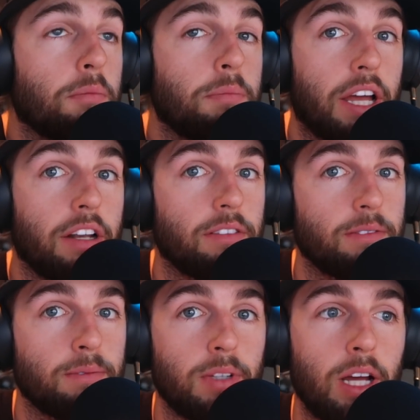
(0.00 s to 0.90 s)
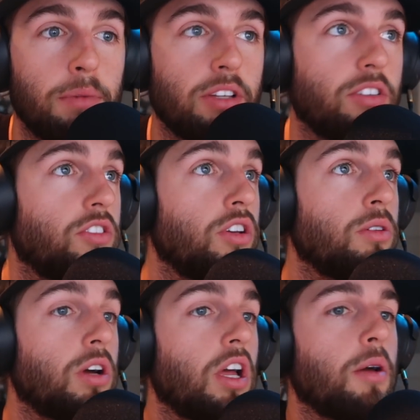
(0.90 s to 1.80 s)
Ben, I miss it too.